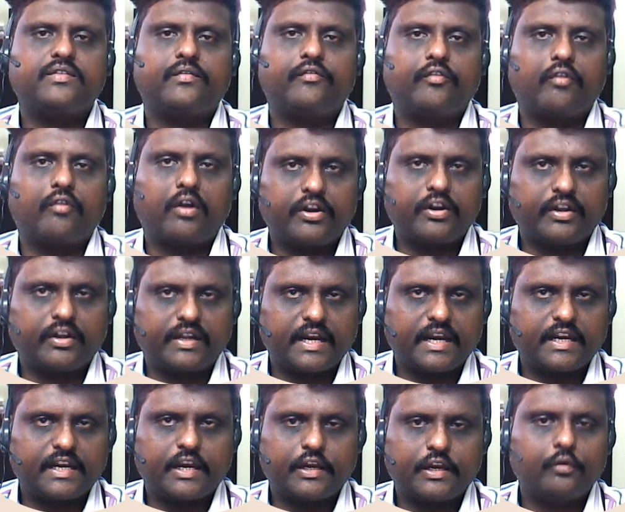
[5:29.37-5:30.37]
if you want to
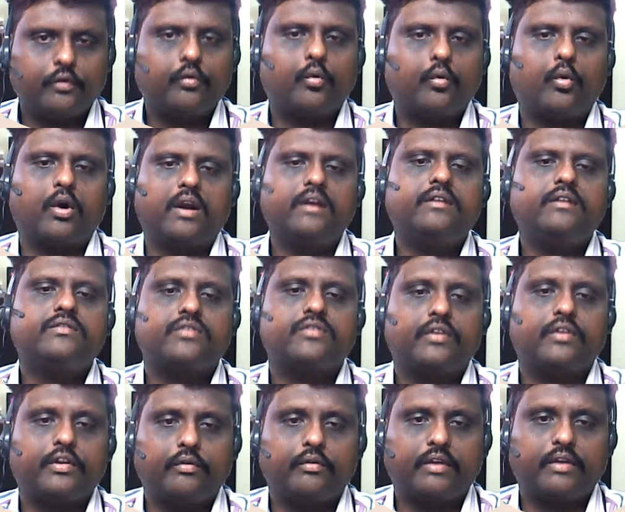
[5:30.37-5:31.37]
create a new one, so
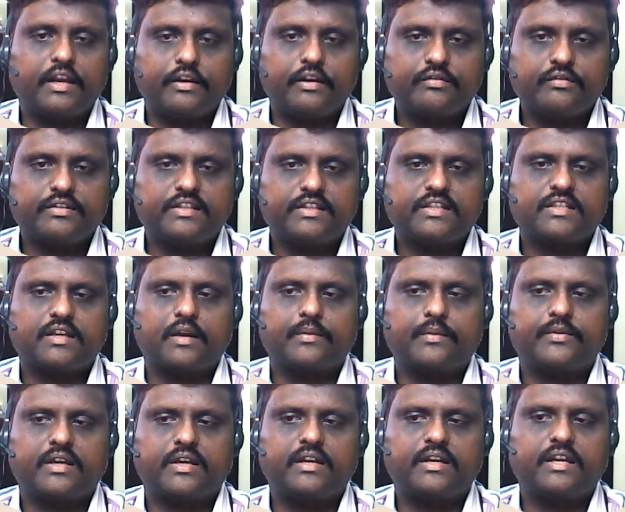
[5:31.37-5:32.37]
you can use this
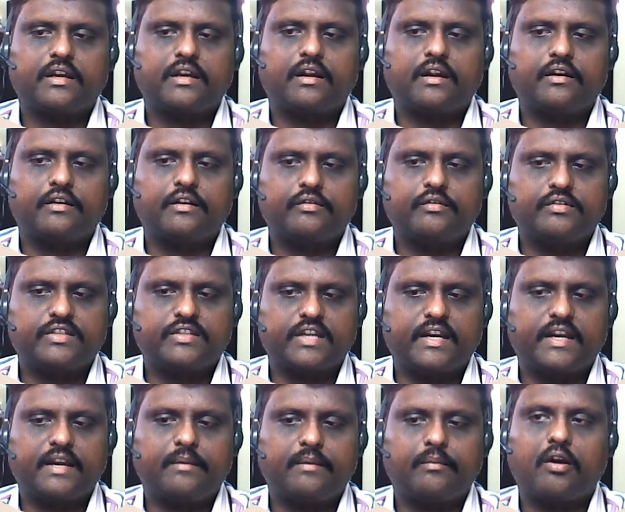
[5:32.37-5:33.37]
option in order to
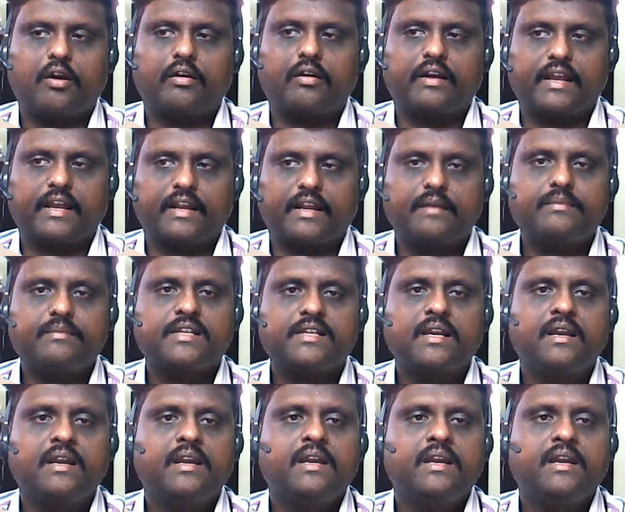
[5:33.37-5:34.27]
generate block diagrams.